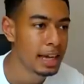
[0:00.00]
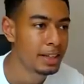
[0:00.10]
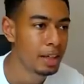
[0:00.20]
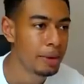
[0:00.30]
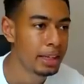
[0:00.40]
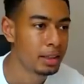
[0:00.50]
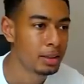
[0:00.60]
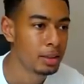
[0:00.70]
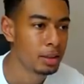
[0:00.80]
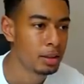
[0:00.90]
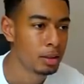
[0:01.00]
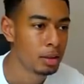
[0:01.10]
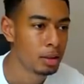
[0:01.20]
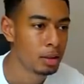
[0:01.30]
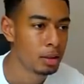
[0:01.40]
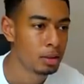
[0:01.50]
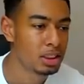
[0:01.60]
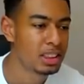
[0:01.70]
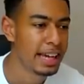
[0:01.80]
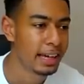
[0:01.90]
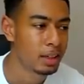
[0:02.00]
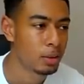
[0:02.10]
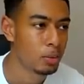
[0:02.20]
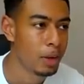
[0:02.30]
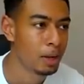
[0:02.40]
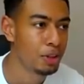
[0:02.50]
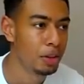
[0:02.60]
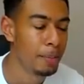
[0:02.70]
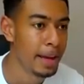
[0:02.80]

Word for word: guy doing? Sick. Well done,